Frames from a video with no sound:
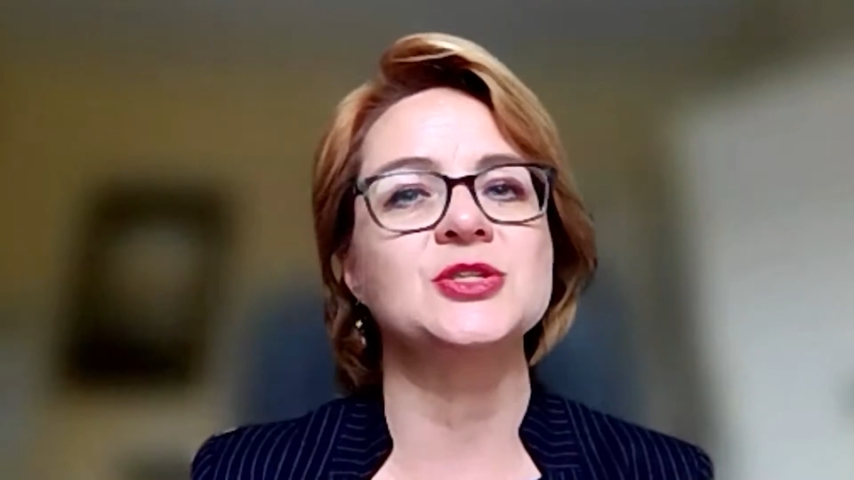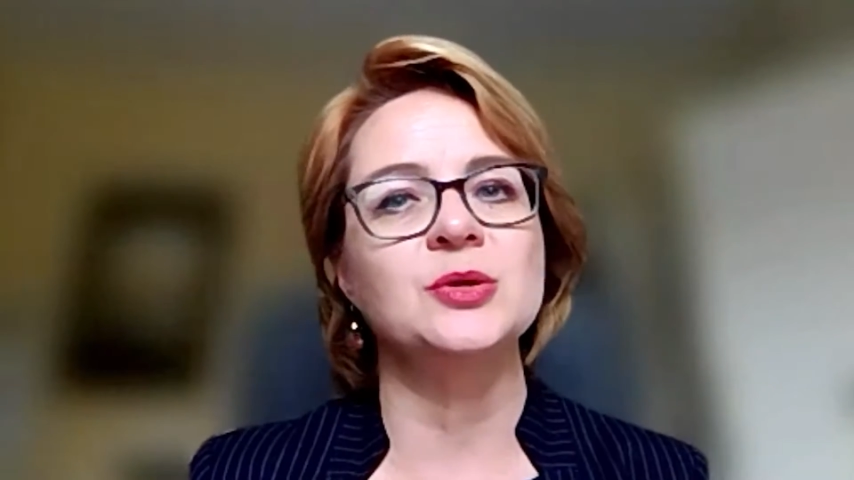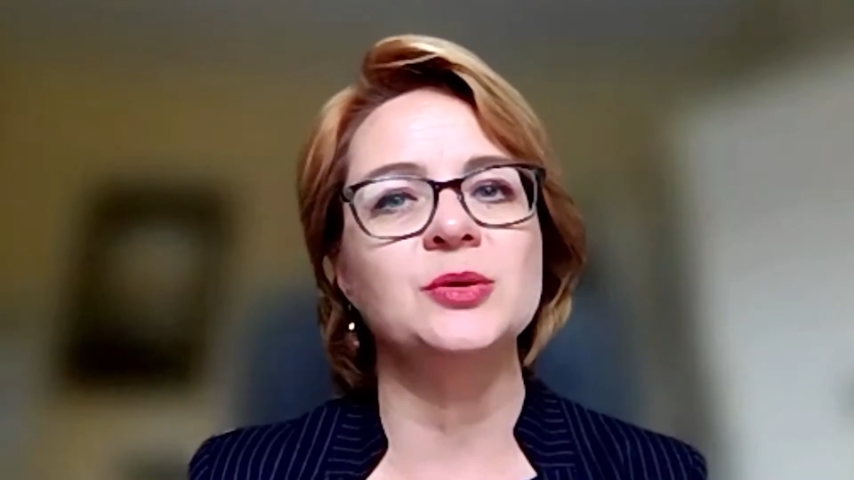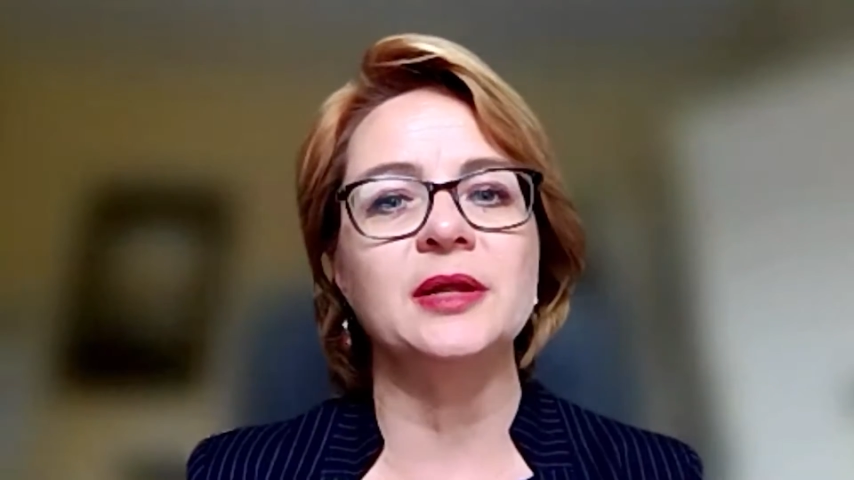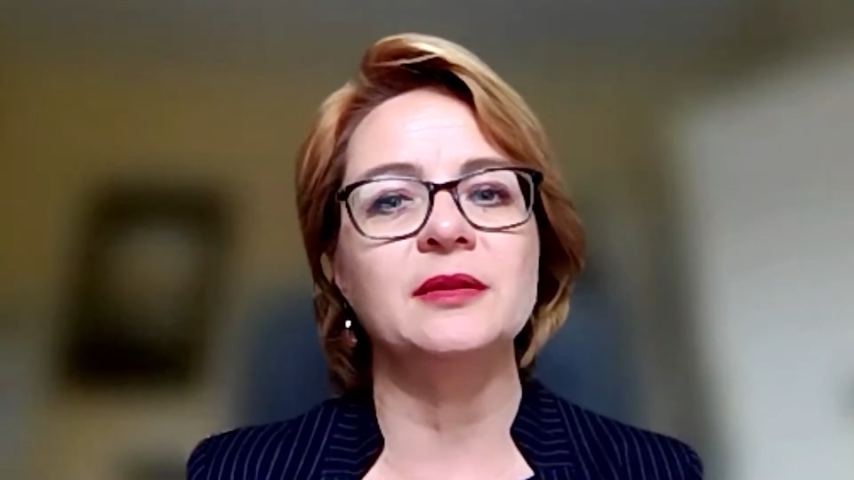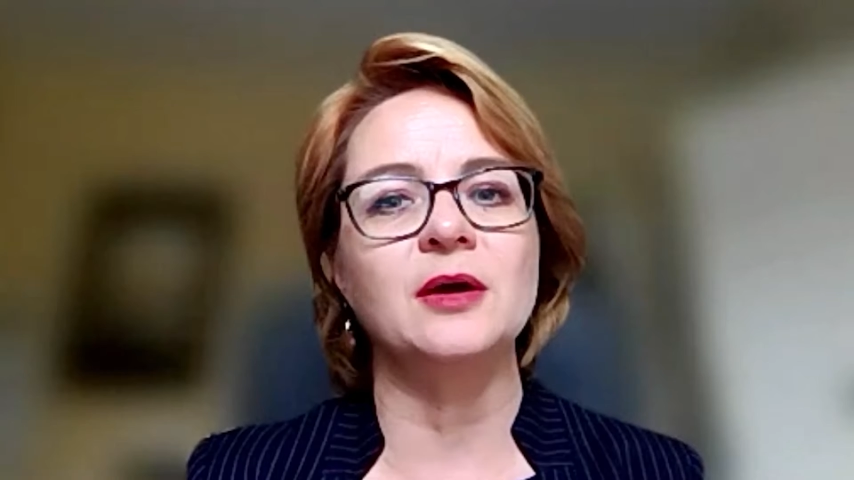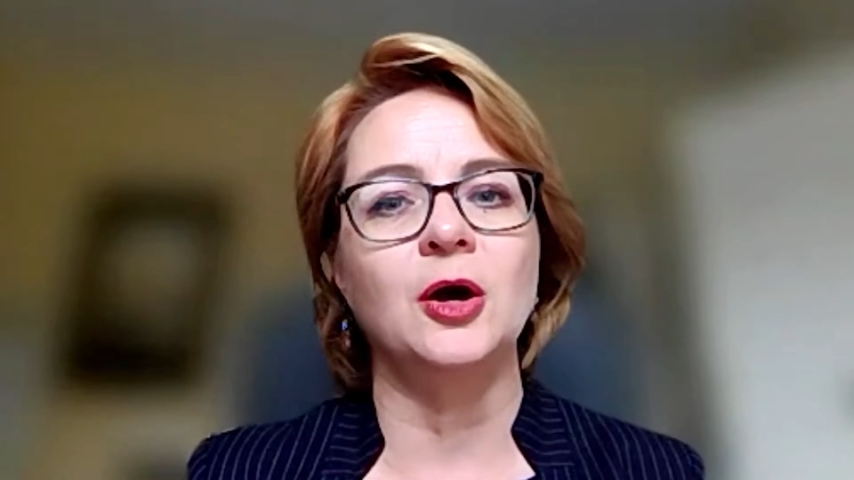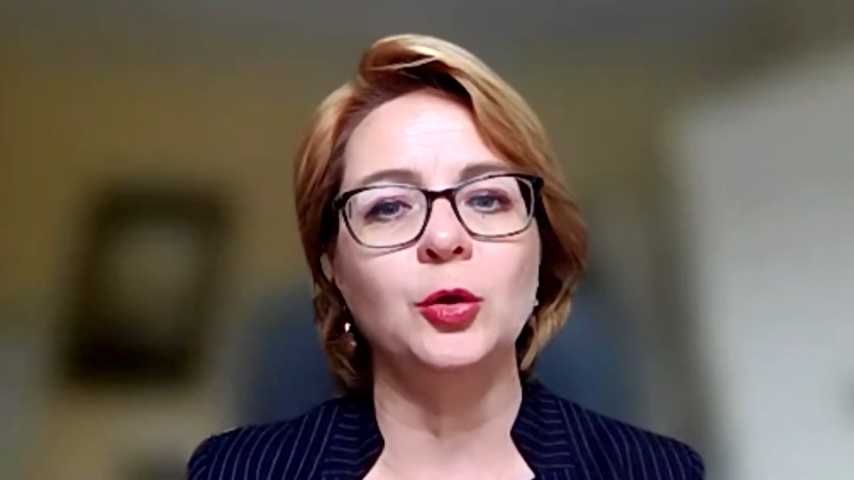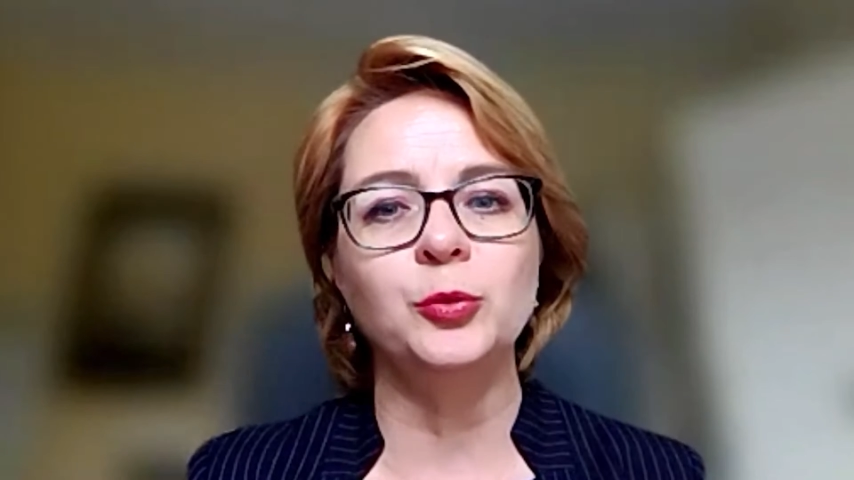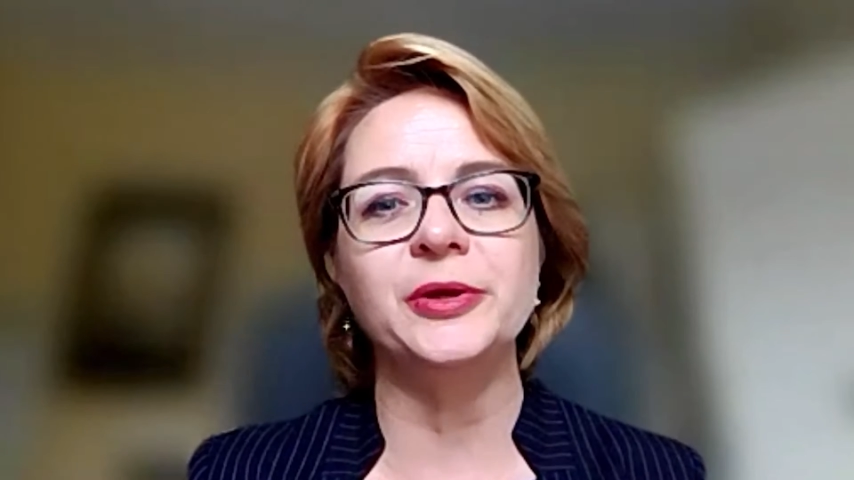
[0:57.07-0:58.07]
to look at the
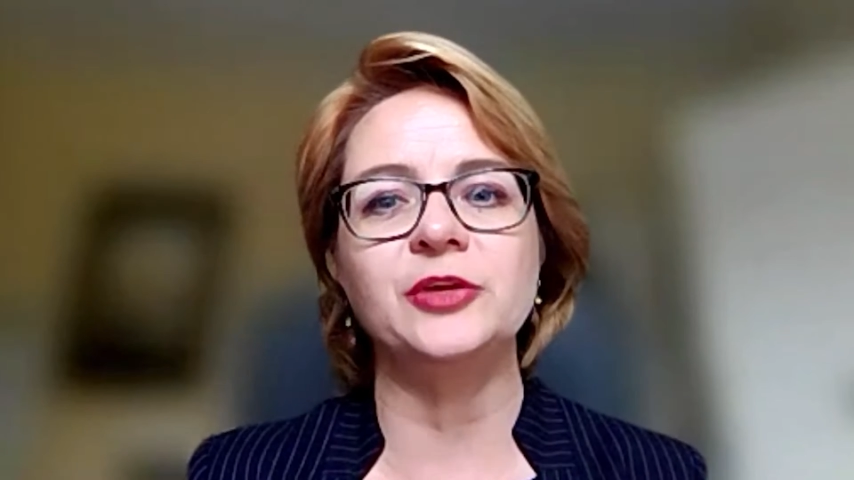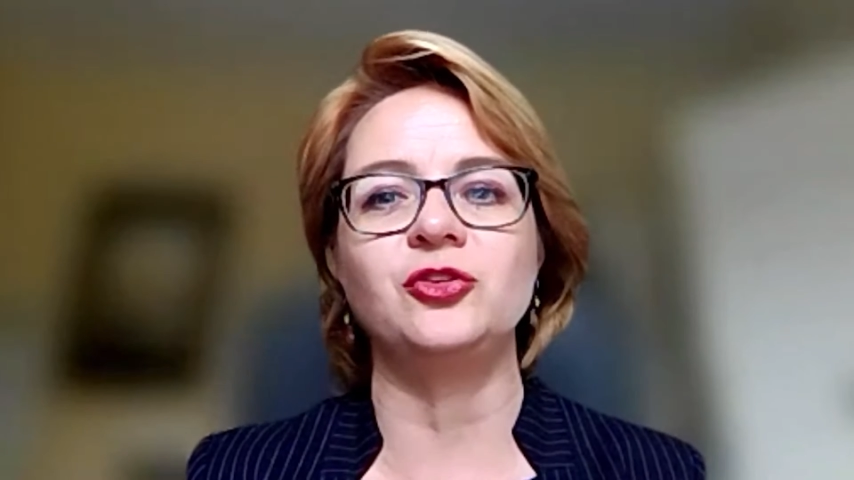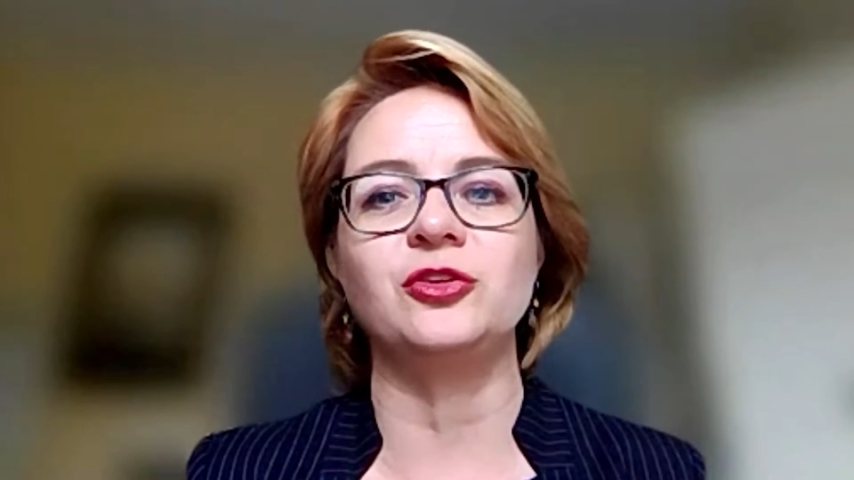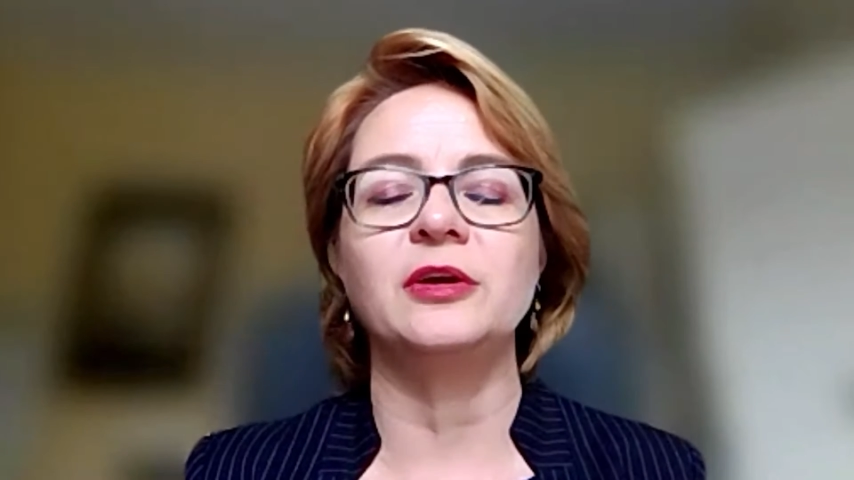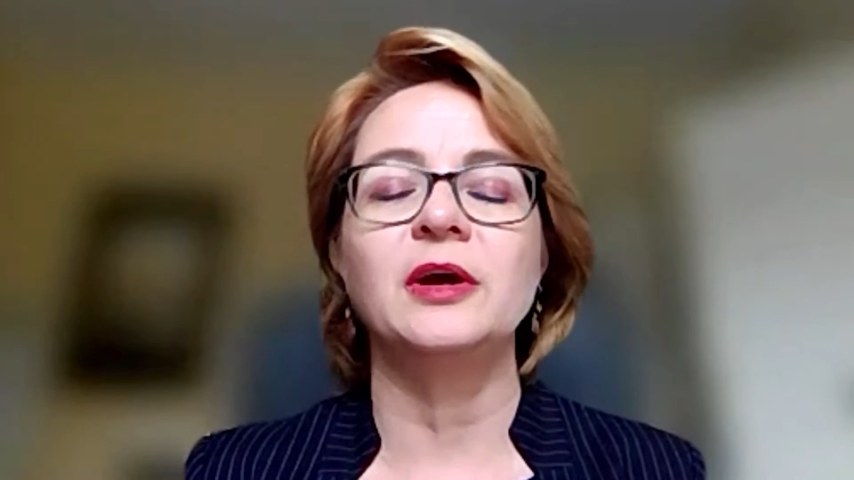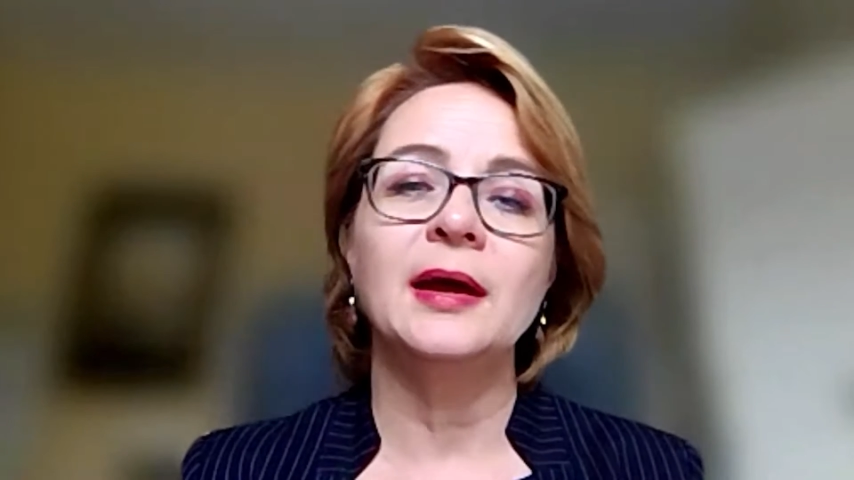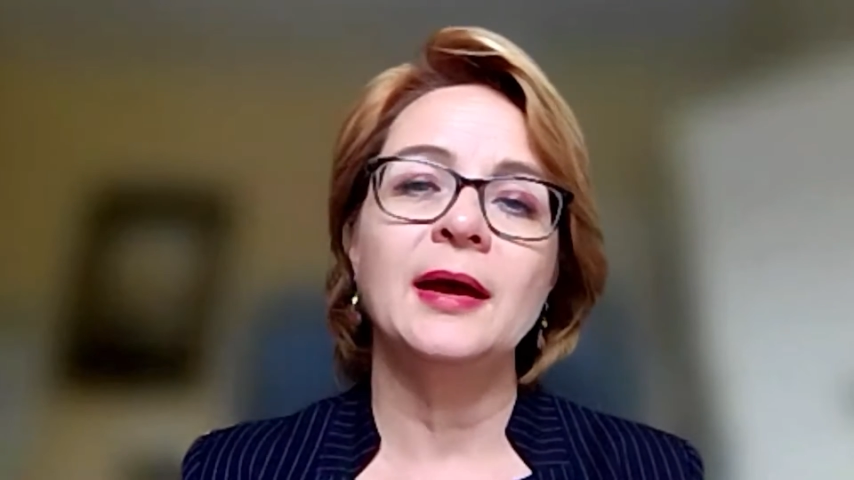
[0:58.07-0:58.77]
whole picture